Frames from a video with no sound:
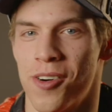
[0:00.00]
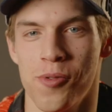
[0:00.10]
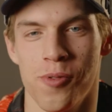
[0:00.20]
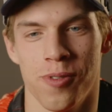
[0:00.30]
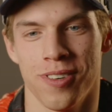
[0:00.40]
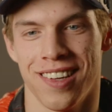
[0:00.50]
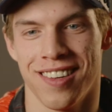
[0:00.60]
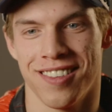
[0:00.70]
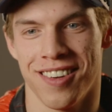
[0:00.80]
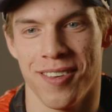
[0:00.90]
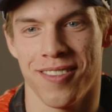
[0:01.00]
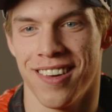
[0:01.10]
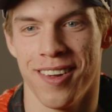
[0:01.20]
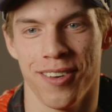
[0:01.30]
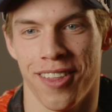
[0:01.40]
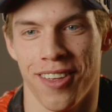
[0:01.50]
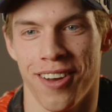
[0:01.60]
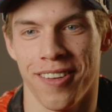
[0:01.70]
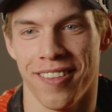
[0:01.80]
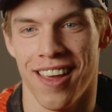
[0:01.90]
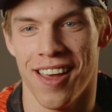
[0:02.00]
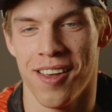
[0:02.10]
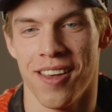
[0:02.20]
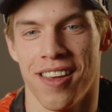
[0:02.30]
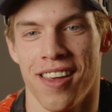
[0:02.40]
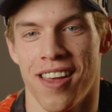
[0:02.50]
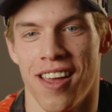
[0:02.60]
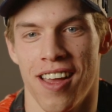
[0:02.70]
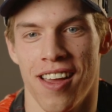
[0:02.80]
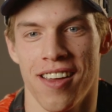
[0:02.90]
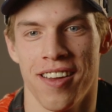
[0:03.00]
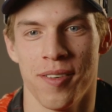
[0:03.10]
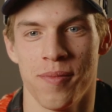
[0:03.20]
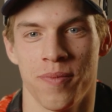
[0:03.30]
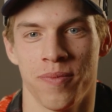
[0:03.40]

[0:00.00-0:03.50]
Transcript: oh, that's tough. I never thought of that. Um,